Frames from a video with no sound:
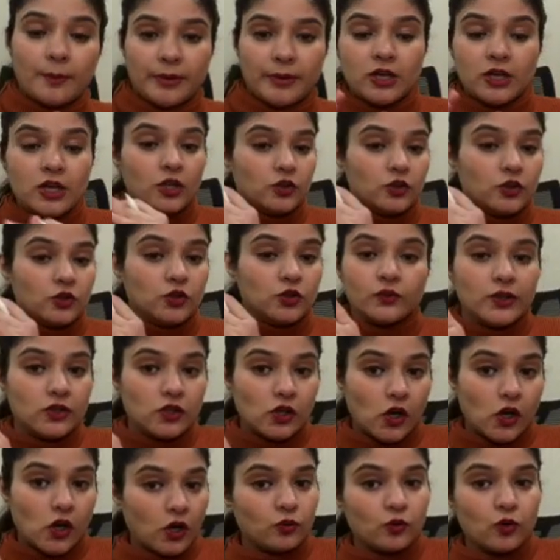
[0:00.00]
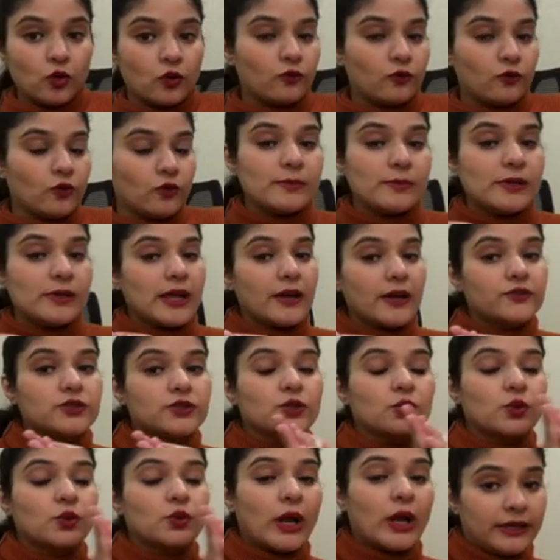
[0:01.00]
You will not go from left to
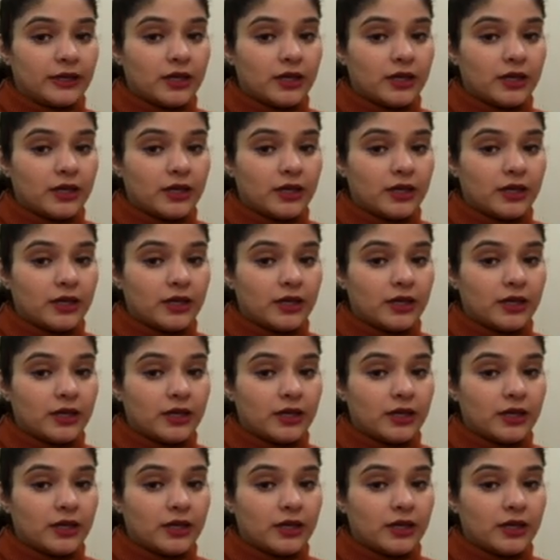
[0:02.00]
right.